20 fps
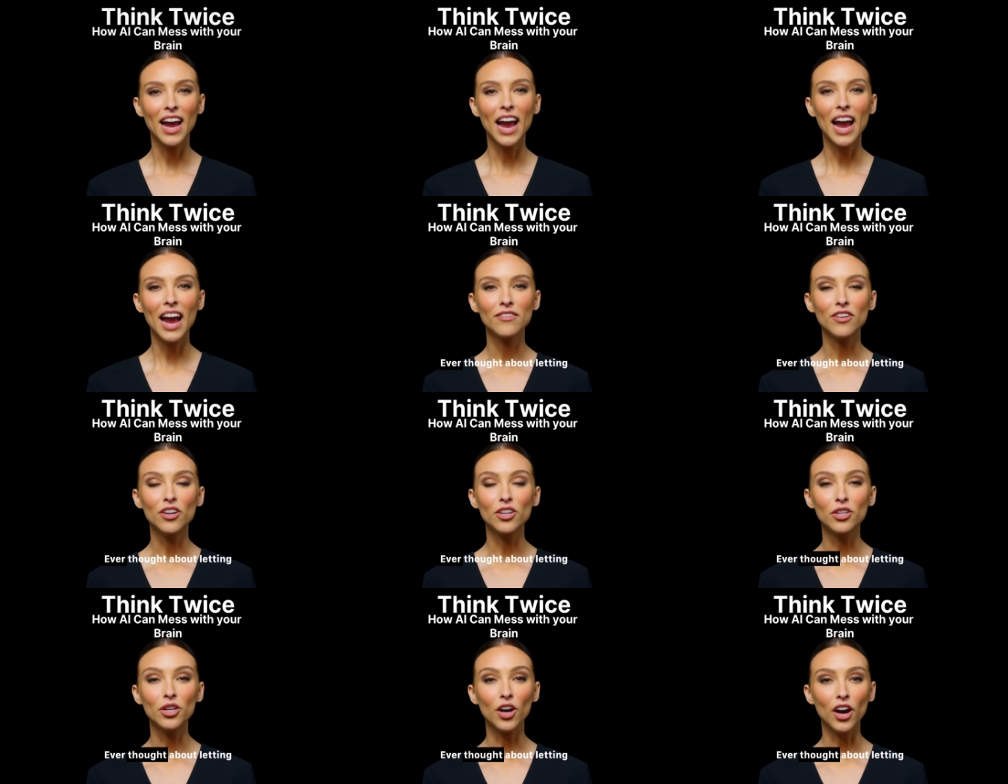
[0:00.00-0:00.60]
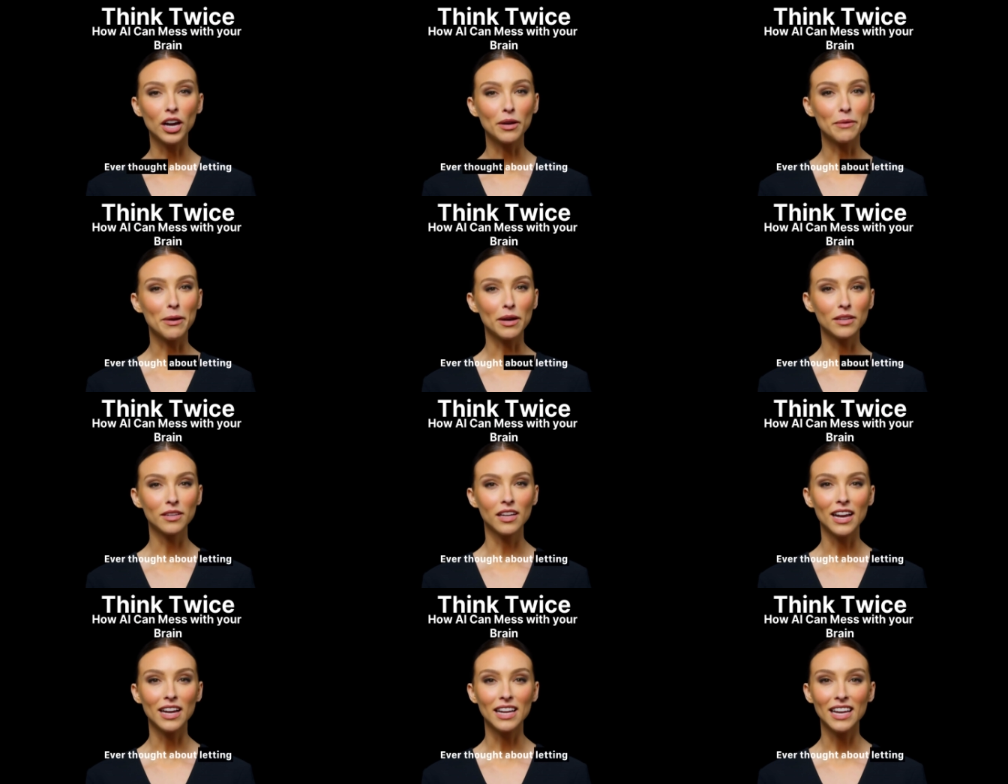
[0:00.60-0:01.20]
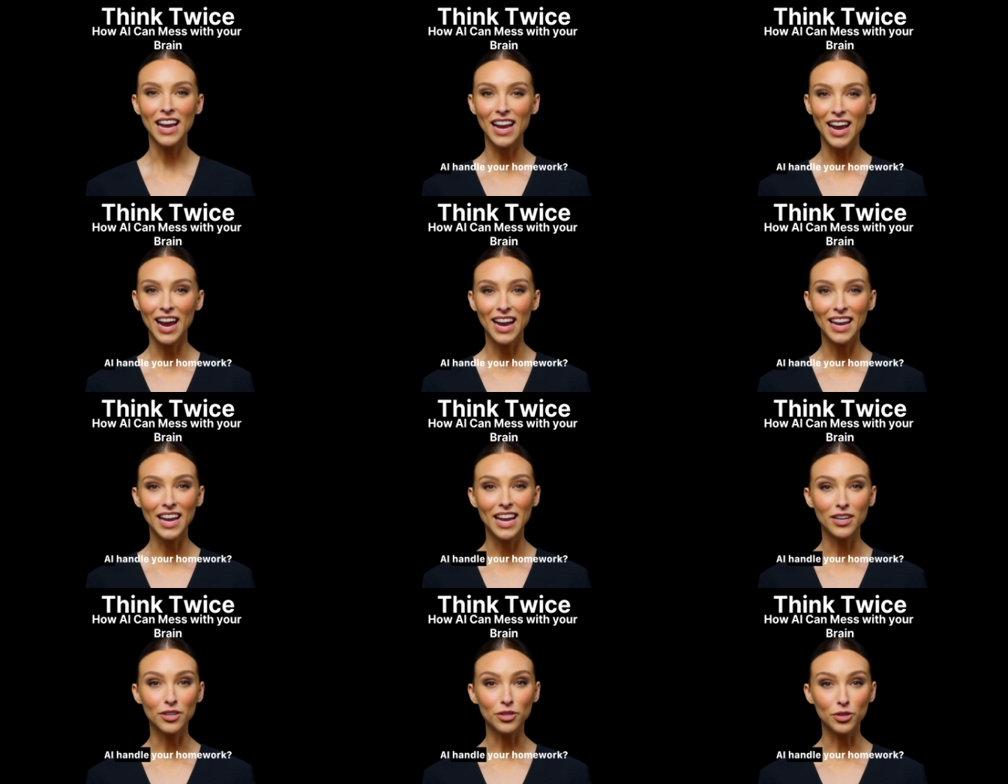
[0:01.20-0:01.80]
Ever thought about letting AI
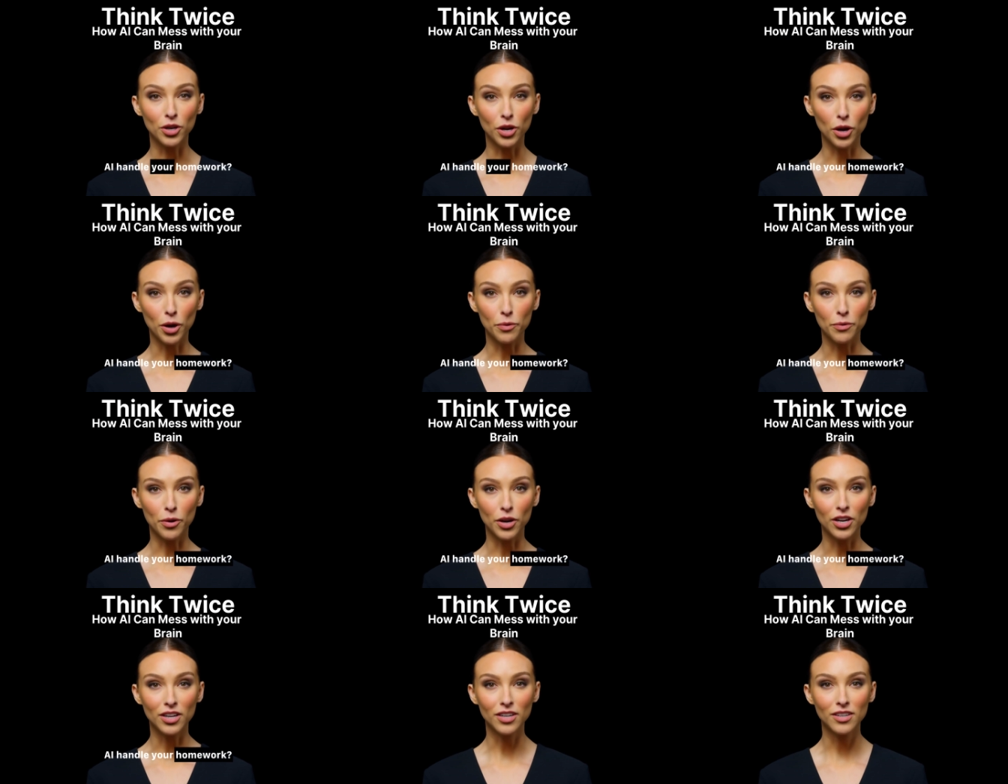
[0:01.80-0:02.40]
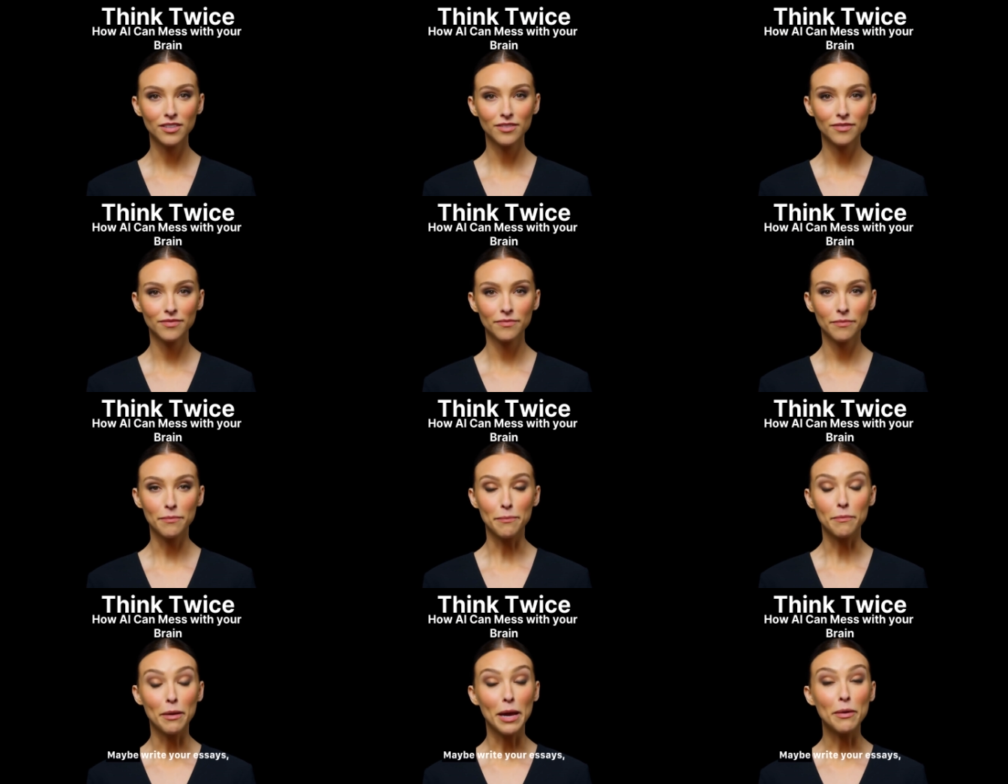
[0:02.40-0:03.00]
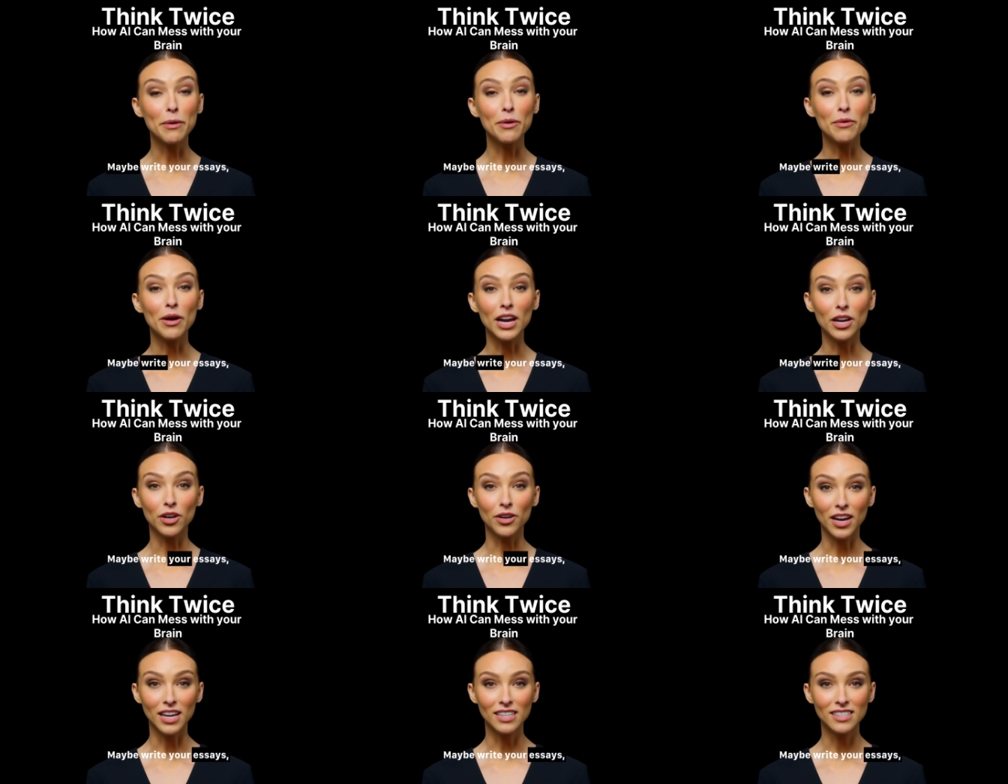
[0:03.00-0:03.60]
handle your homework? Maybe
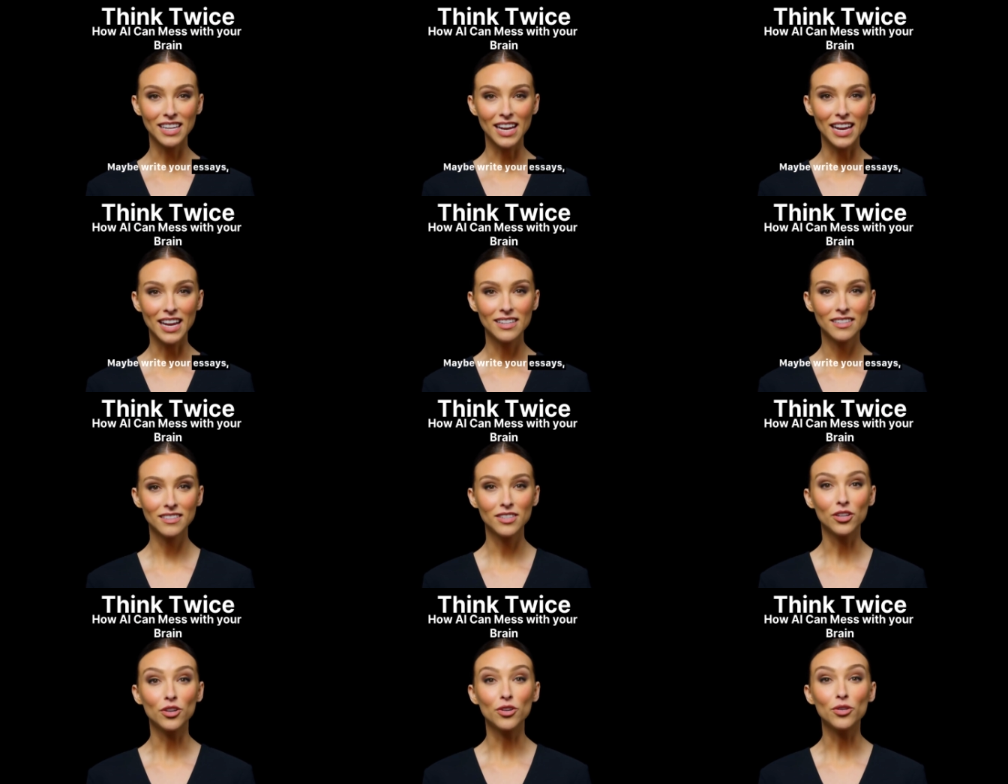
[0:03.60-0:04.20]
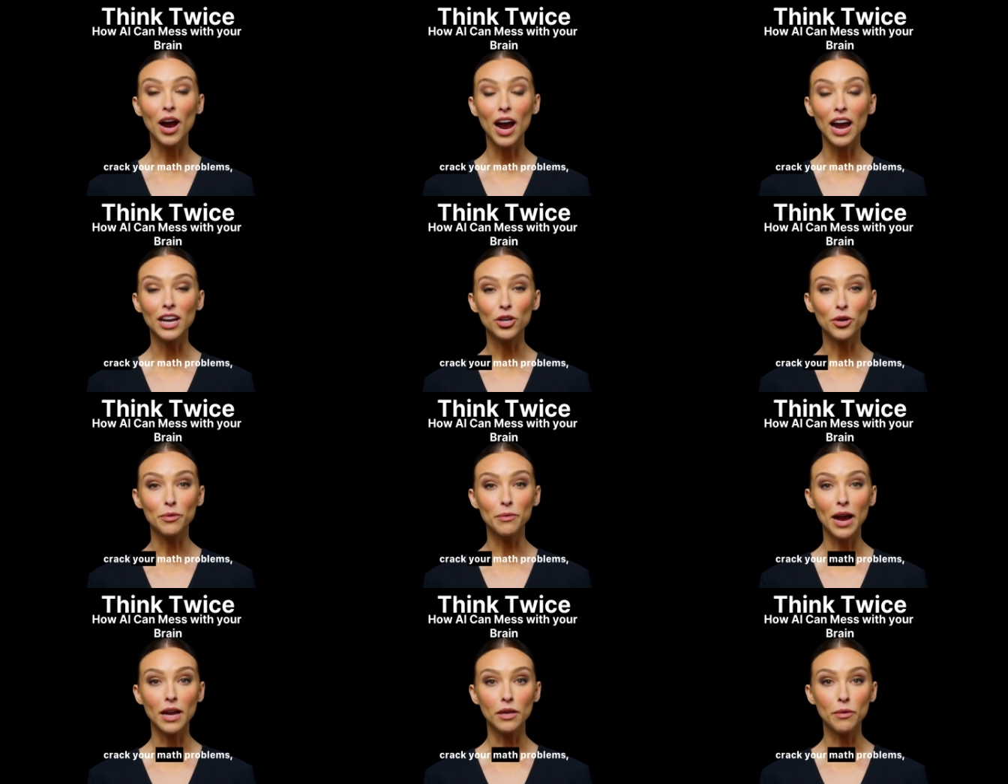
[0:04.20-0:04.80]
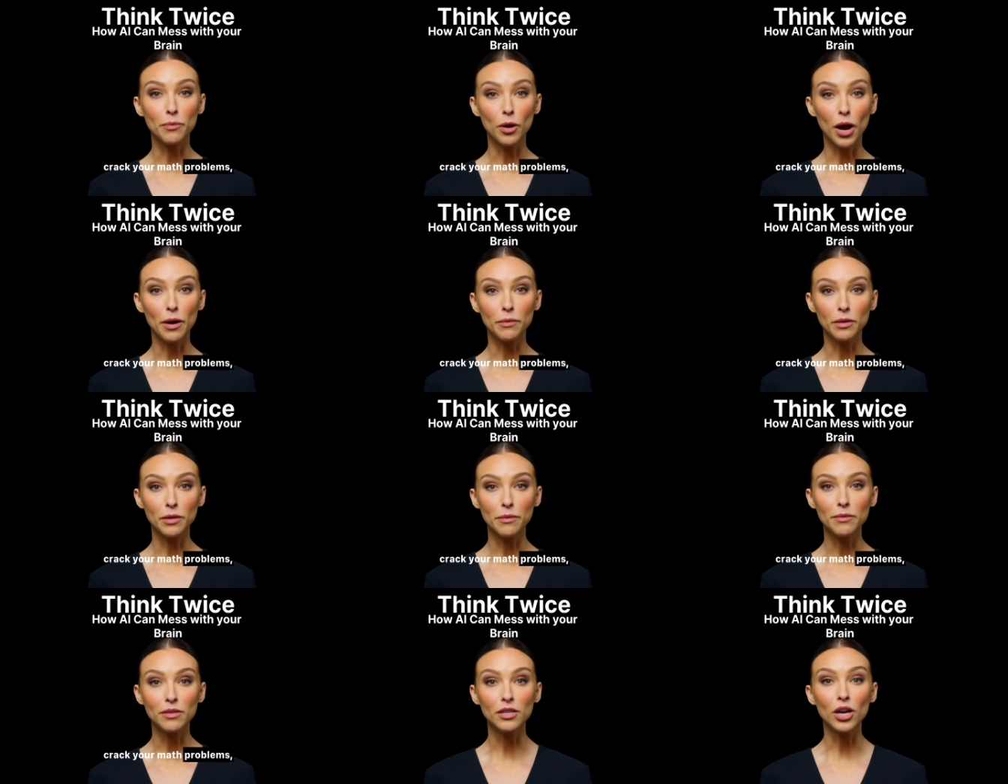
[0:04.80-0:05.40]
write your essays, crack your math
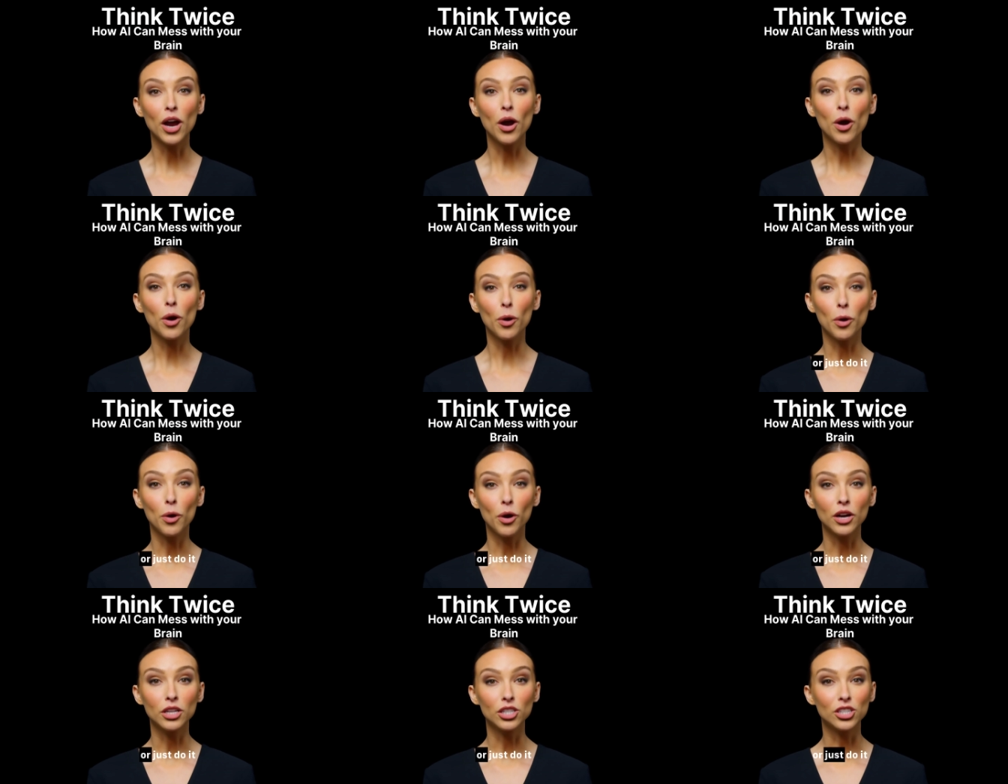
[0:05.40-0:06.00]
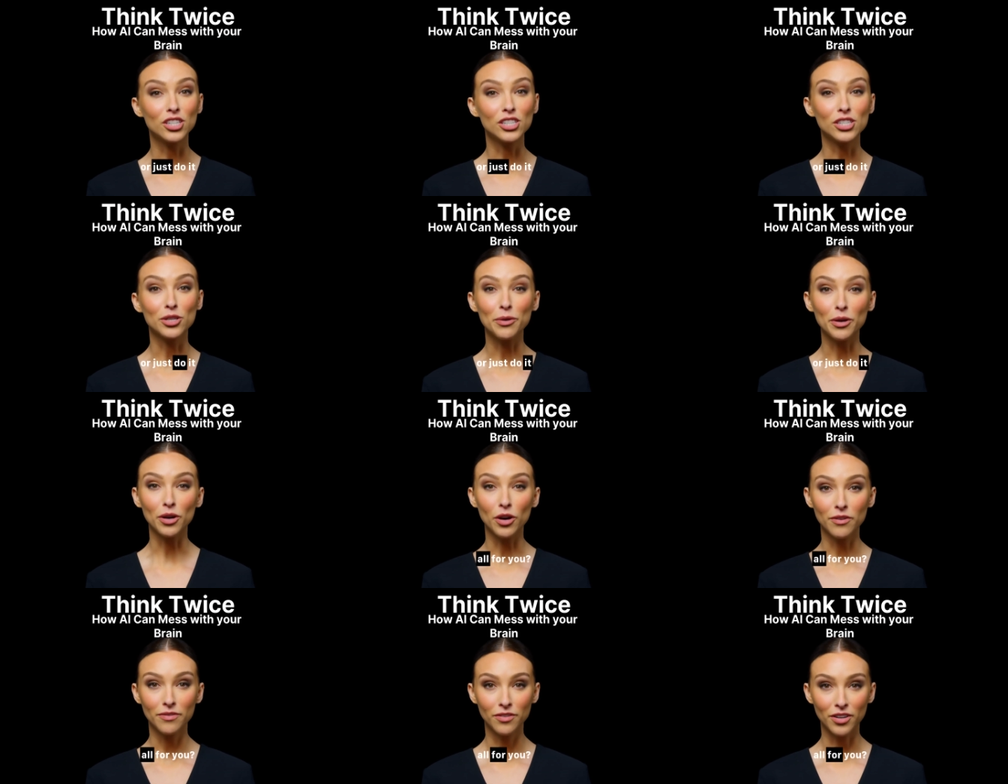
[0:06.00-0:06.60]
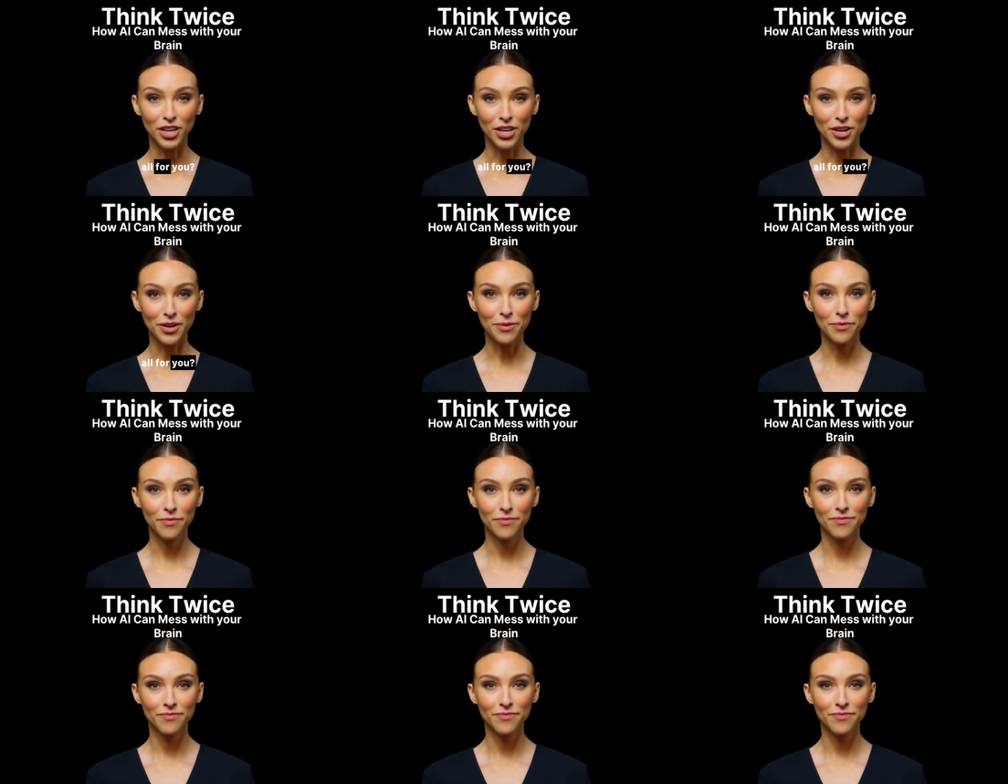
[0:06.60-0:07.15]
problems, or just do it all for you.